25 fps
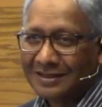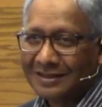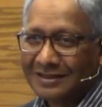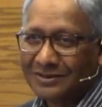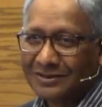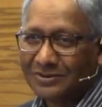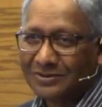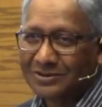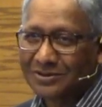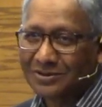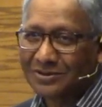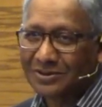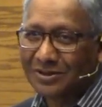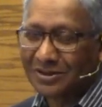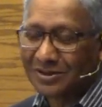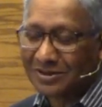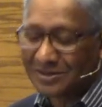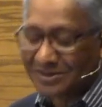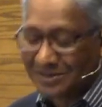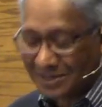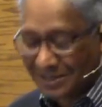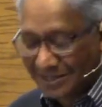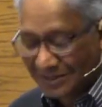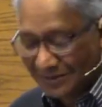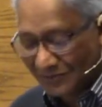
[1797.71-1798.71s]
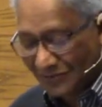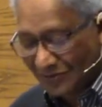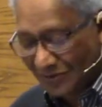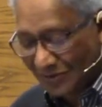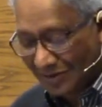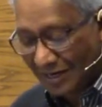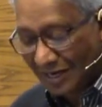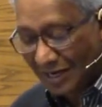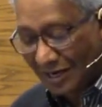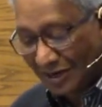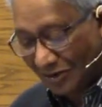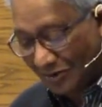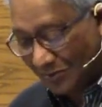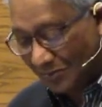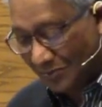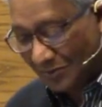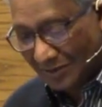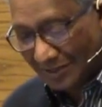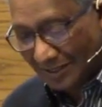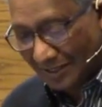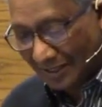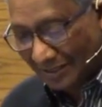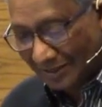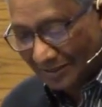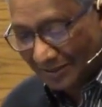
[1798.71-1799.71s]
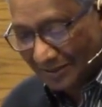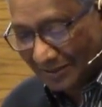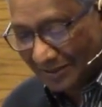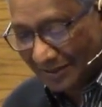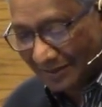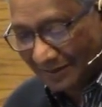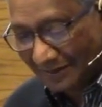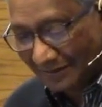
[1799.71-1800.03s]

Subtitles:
Those are all things for our protection.